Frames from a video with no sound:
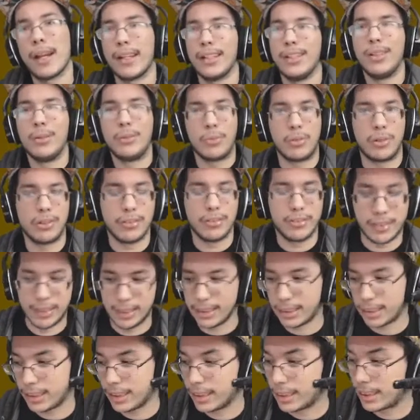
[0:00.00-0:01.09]
in the roll of
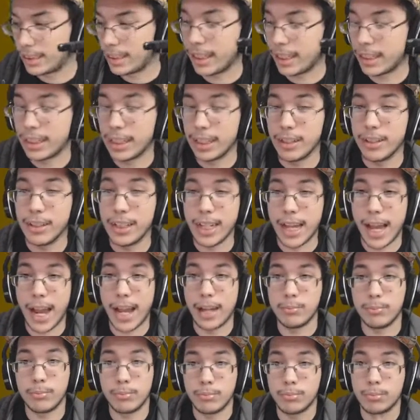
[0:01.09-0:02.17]
things, like literally I
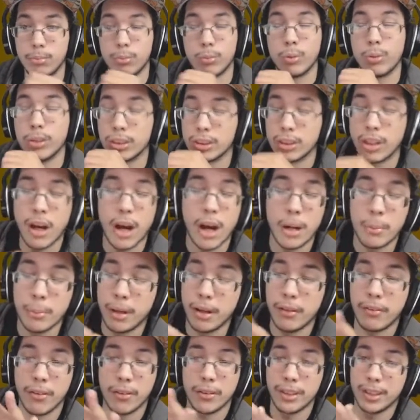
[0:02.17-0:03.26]
was on my
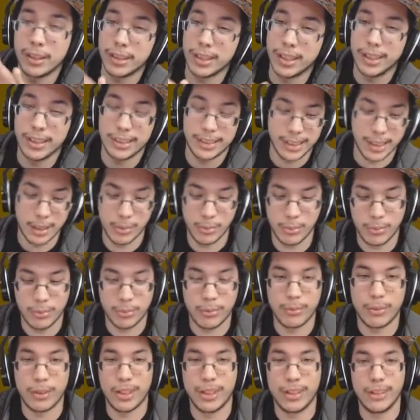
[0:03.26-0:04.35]
phone the entire time
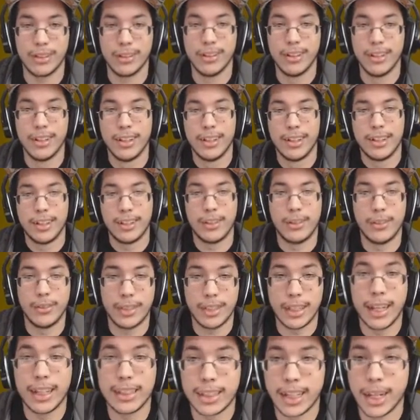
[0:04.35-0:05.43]
while doing
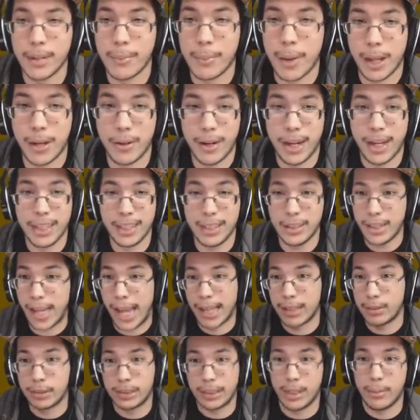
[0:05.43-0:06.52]
that entire battle. I literally had
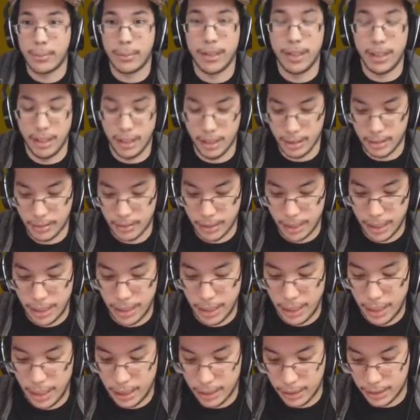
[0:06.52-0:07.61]
to skip it.
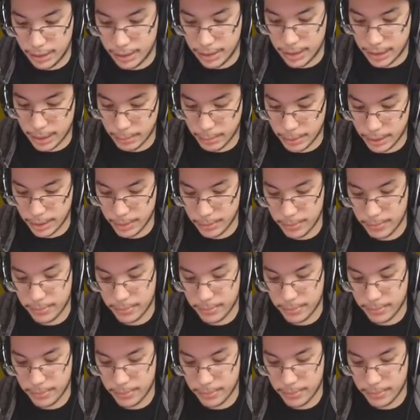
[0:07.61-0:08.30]
I literally skipped it.